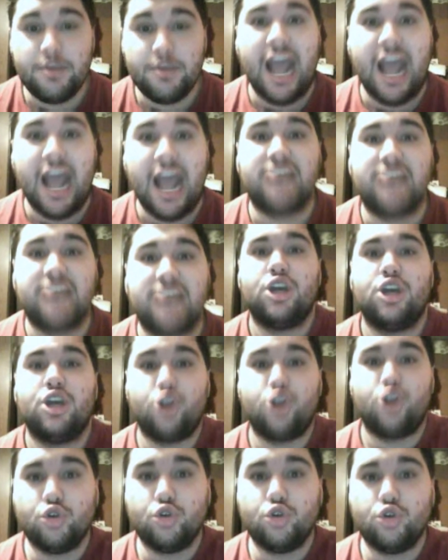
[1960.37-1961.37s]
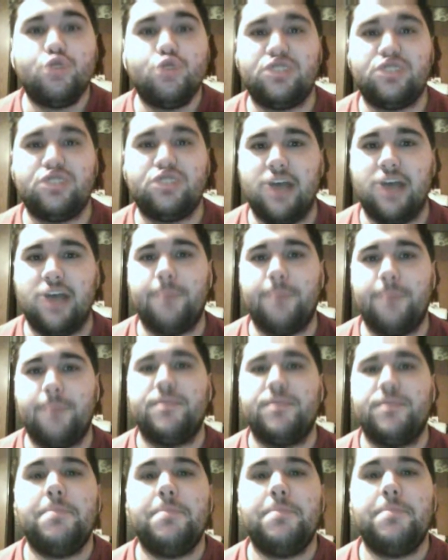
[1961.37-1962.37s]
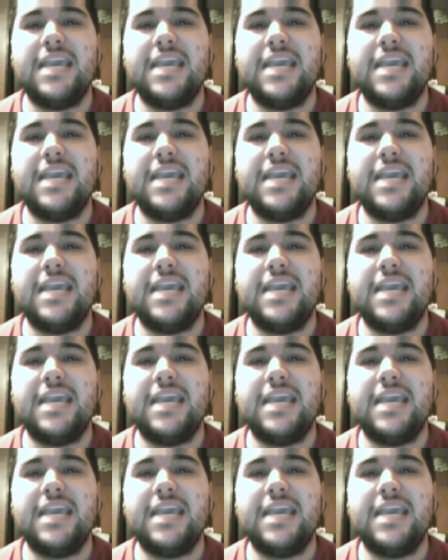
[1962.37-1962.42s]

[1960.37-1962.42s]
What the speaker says: up your ass. Go do something.